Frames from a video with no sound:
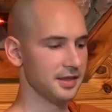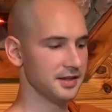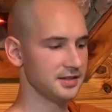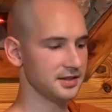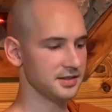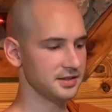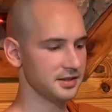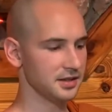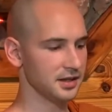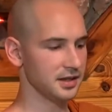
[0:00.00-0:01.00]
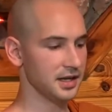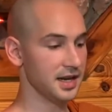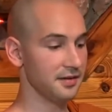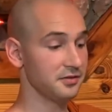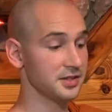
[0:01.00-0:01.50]
this is an
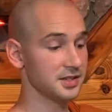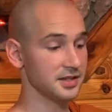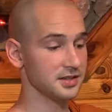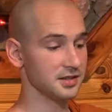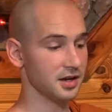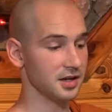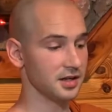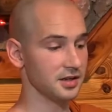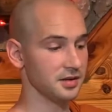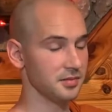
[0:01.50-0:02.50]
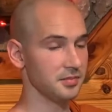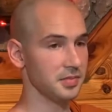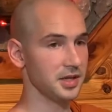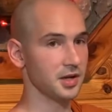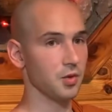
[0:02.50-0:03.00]
emphasis on
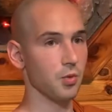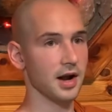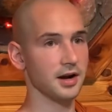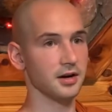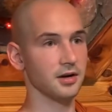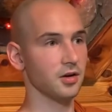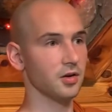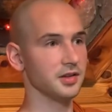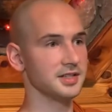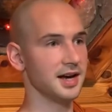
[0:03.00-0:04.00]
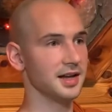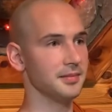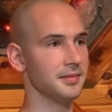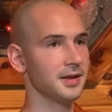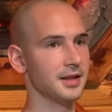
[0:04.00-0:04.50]
being aware all the time.